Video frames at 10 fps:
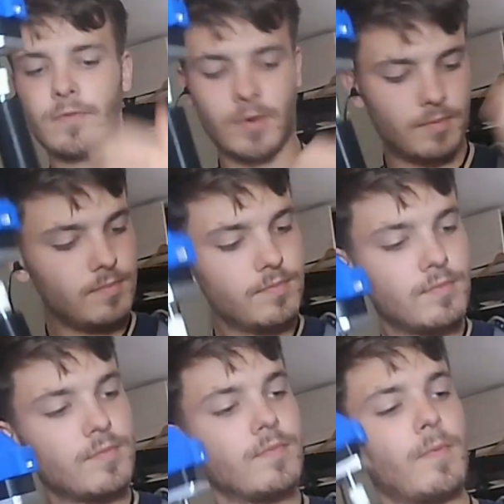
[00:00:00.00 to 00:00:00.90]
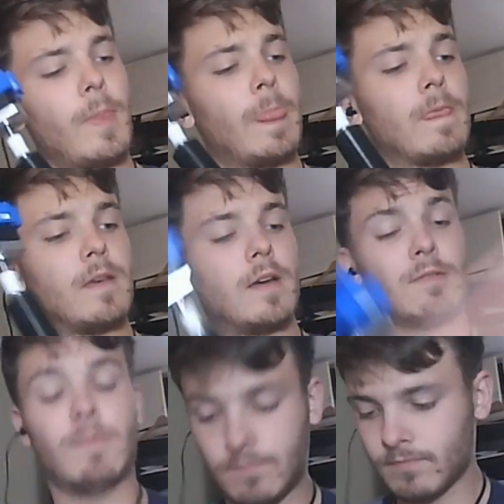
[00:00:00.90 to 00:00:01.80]
from the
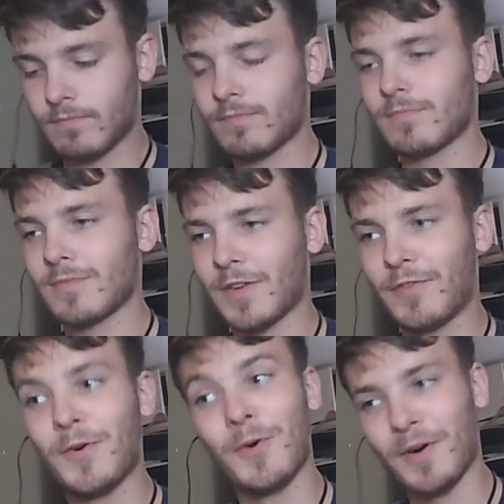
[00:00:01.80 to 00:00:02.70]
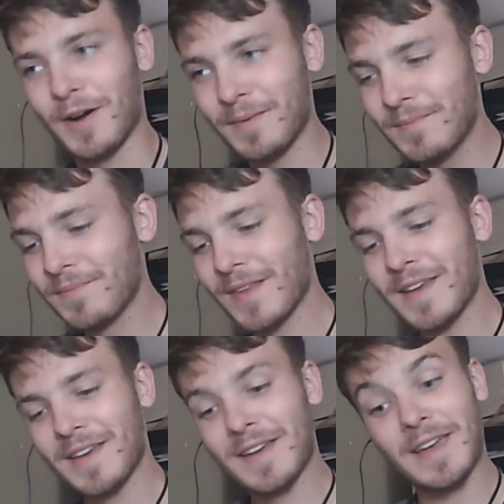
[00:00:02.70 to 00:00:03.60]
forearm,
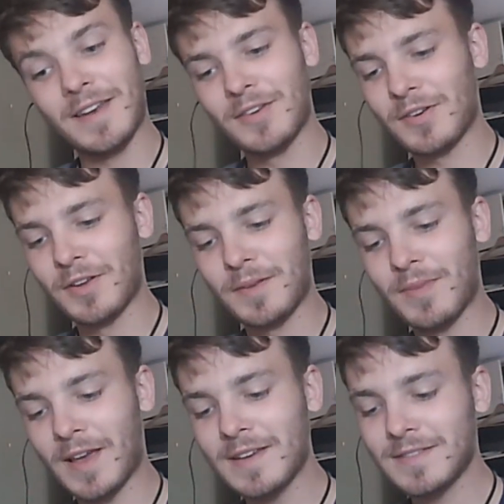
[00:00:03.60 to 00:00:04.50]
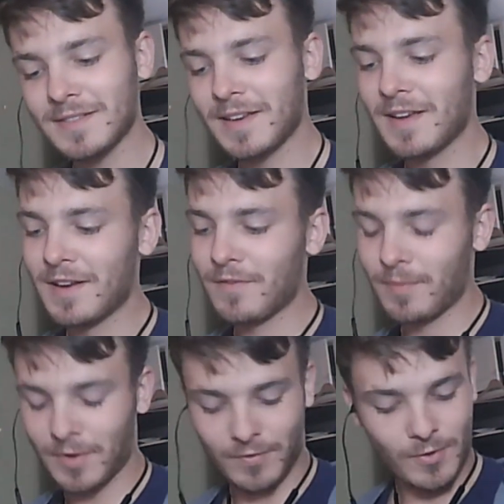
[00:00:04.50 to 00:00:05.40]
again not glued in place,
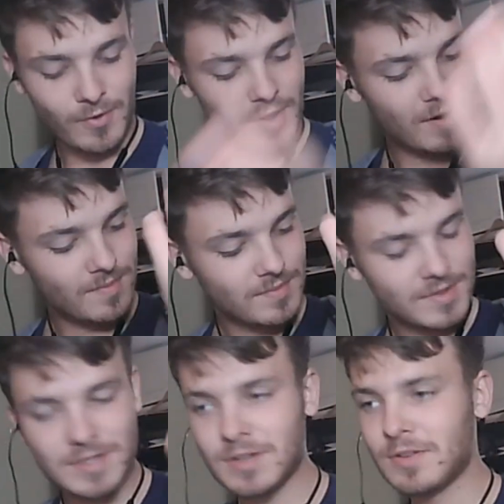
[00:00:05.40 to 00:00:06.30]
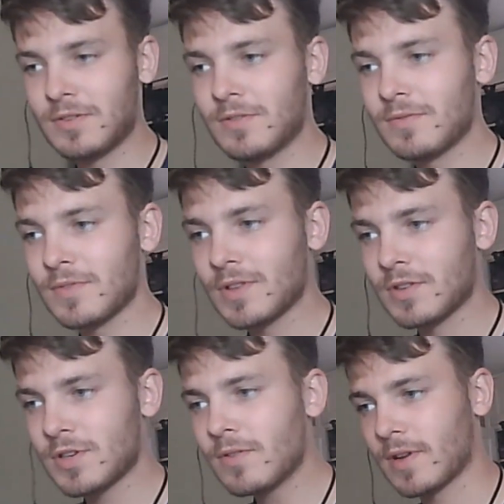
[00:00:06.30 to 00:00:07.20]
from the forearm to
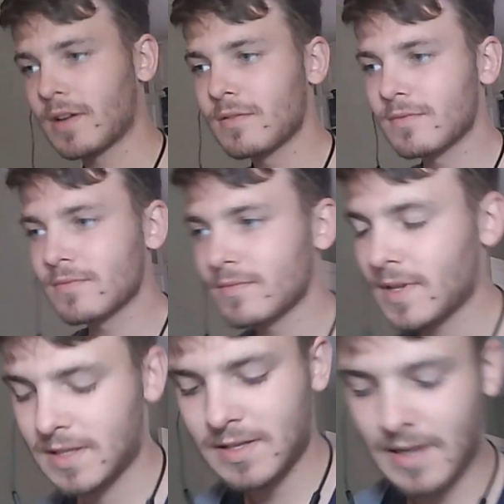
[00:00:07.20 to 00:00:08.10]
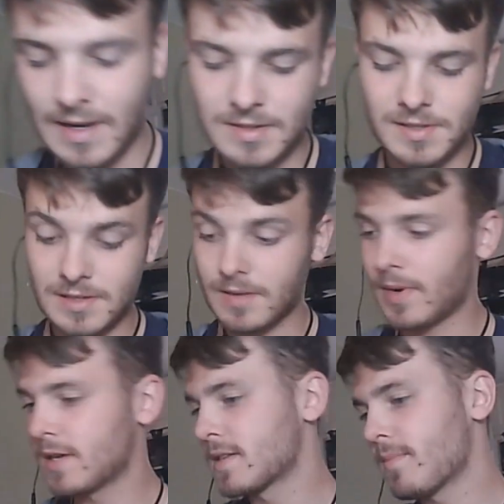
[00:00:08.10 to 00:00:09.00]
the shoulder. It acts as the
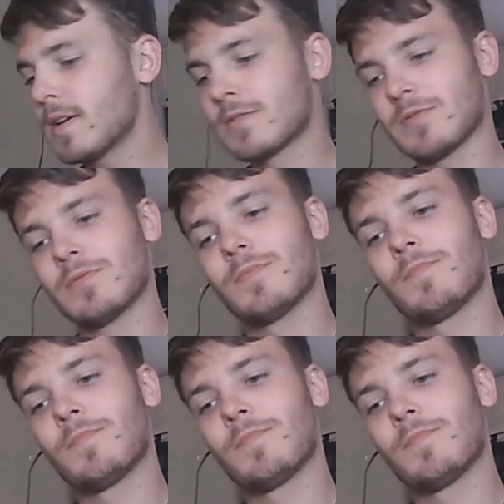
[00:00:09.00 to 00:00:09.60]
bicep muscle,